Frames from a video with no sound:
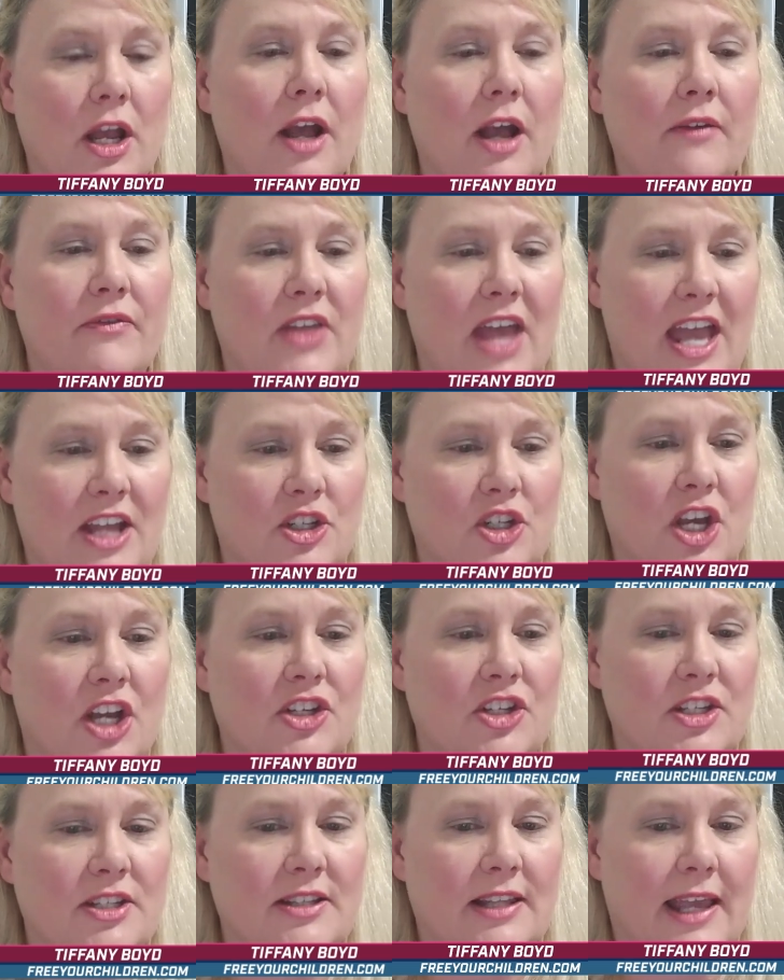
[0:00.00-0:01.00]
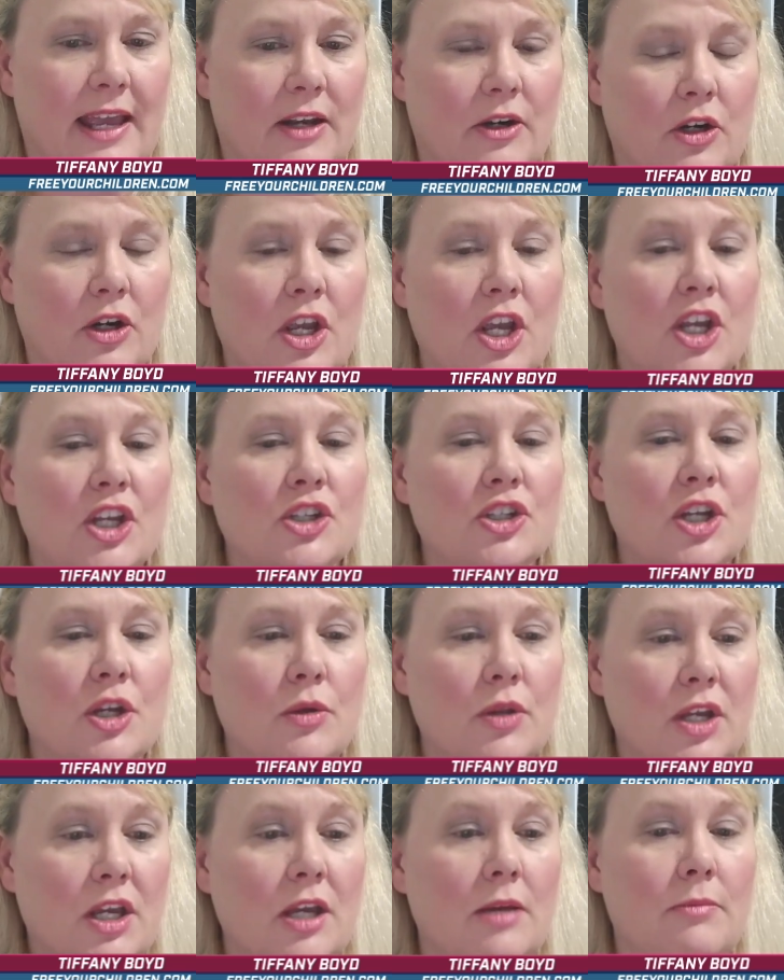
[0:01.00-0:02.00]
of that judge's letter
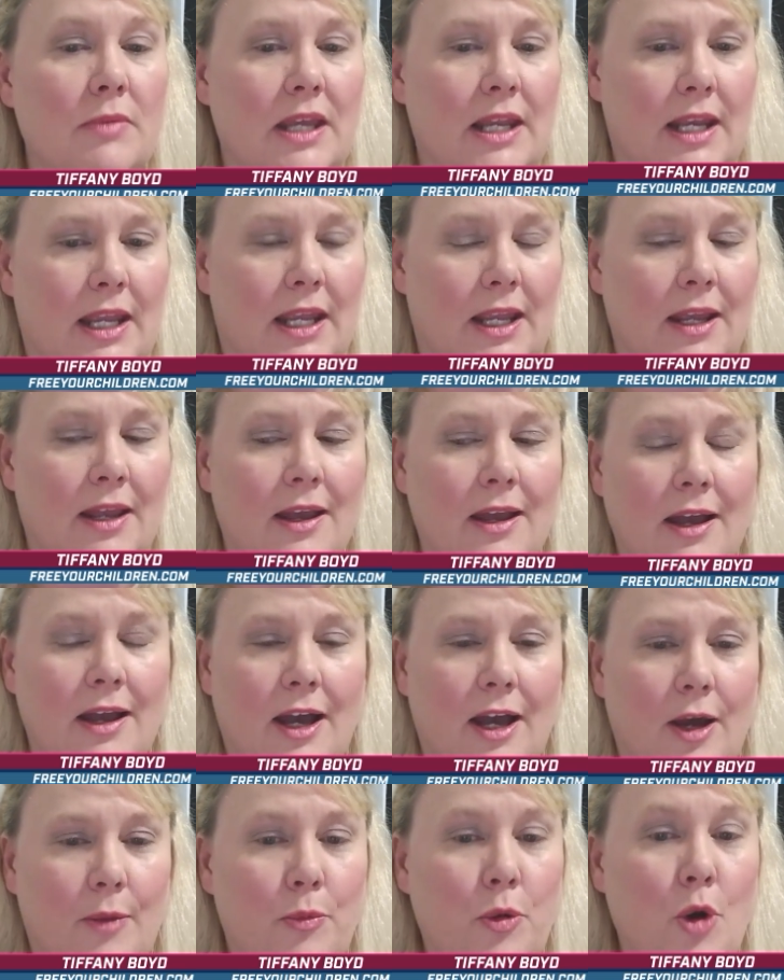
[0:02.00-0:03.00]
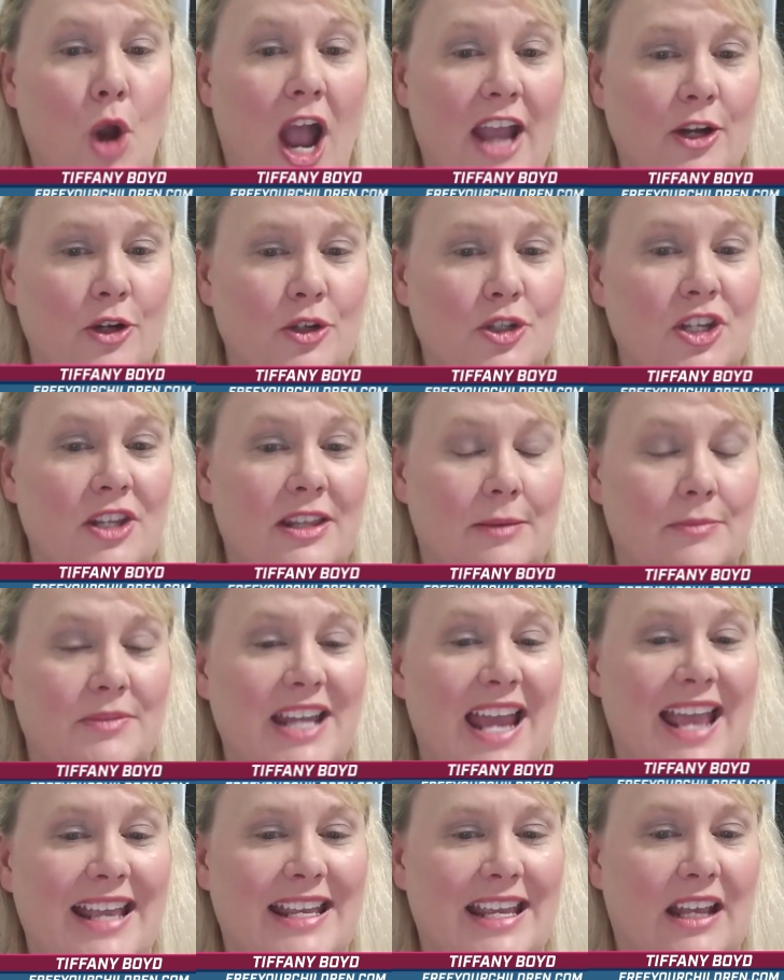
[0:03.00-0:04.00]
to the committee prior to them
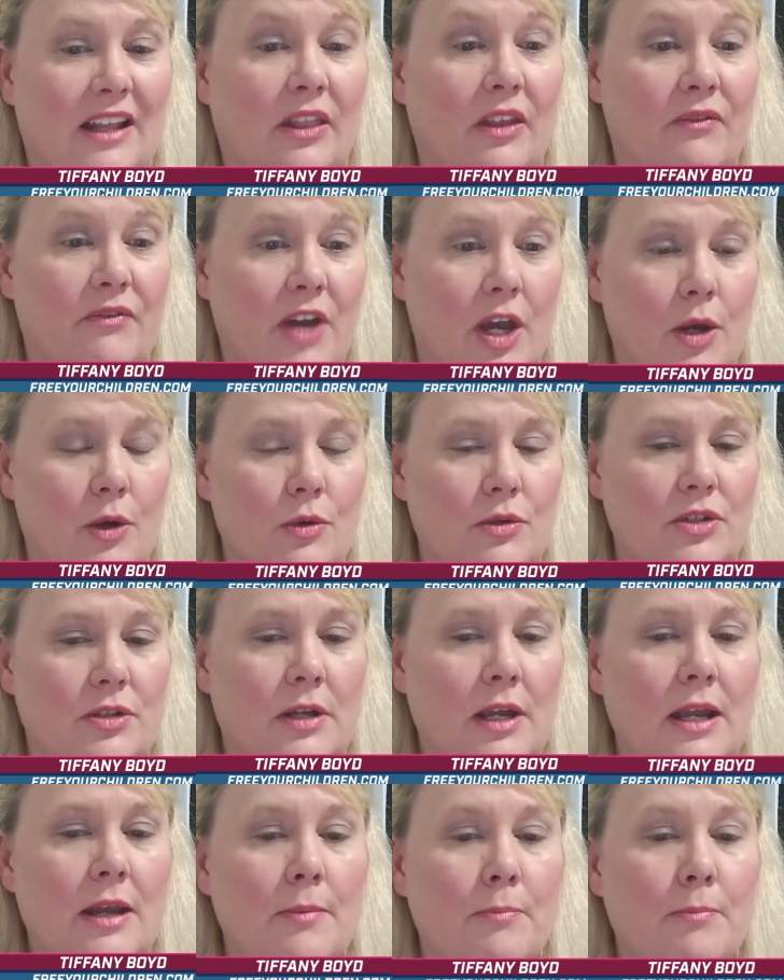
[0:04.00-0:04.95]
taking the vote,